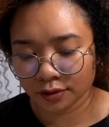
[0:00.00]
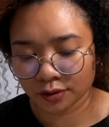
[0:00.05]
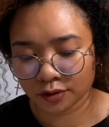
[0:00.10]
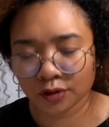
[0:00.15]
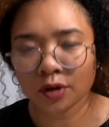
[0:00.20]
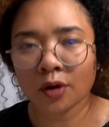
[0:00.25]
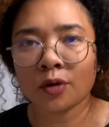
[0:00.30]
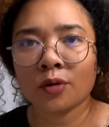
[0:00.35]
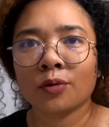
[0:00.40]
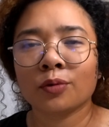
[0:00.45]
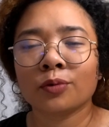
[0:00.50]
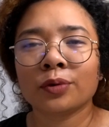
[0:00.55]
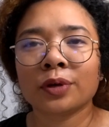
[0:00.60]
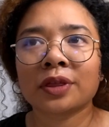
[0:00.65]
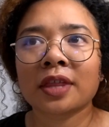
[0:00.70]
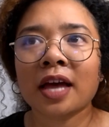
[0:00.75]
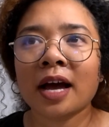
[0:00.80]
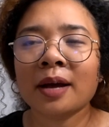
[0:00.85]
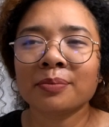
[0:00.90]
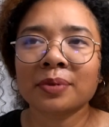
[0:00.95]
So
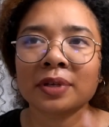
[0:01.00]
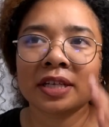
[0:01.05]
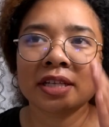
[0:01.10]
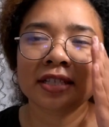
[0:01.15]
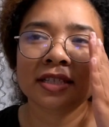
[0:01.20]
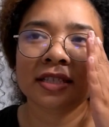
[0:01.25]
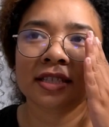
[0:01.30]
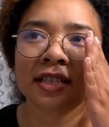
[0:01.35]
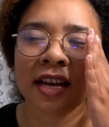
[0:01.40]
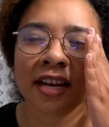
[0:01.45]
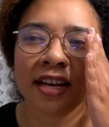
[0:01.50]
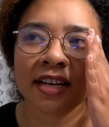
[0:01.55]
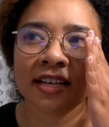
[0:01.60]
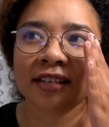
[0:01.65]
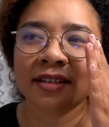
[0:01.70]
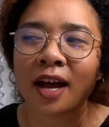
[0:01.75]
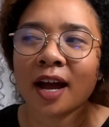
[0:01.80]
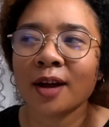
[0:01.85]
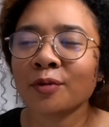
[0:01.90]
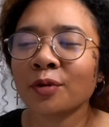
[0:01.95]
with that being
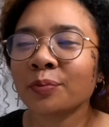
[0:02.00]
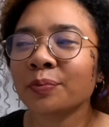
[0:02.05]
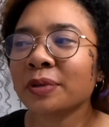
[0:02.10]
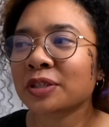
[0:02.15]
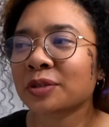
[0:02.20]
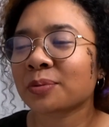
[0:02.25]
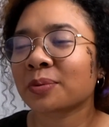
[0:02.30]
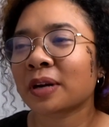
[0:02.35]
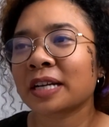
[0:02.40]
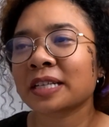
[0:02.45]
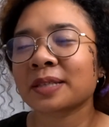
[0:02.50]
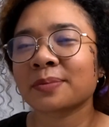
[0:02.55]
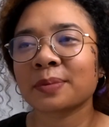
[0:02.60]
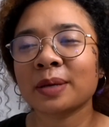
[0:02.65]
said, I won't be surprised.